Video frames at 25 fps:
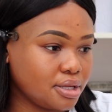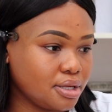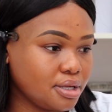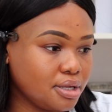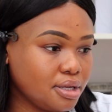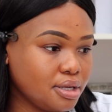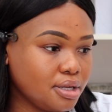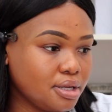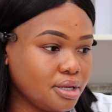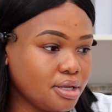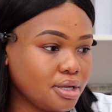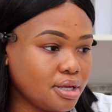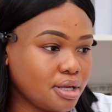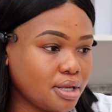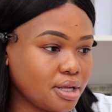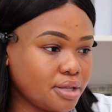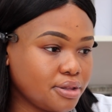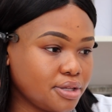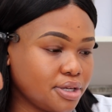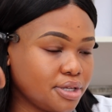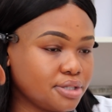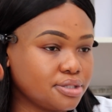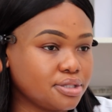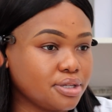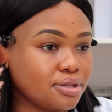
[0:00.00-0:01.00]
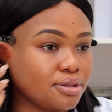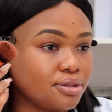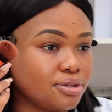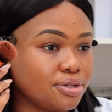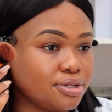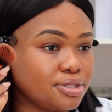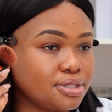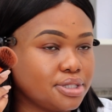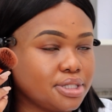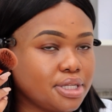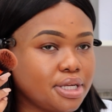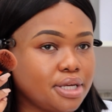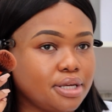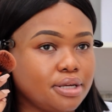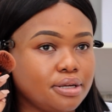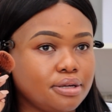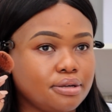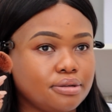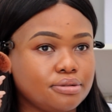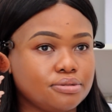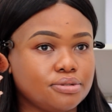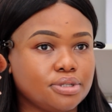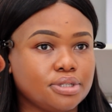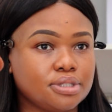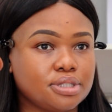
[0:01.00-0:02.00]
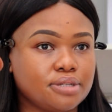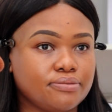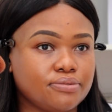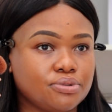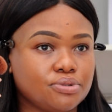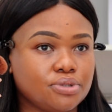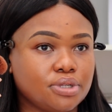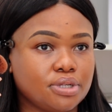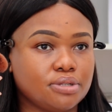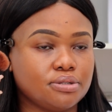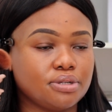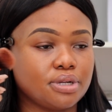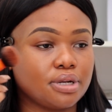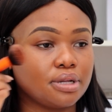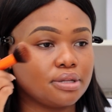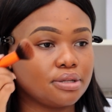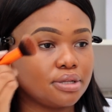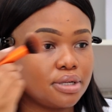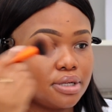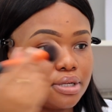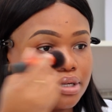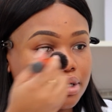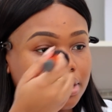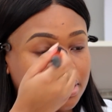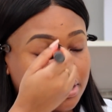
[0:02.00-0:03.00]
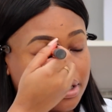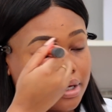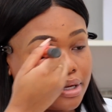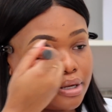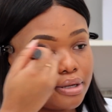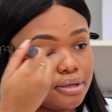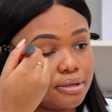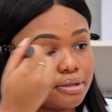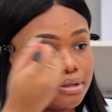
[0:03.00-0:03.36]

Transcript: I think it's on Thursday, 27, 20, 20, yeah.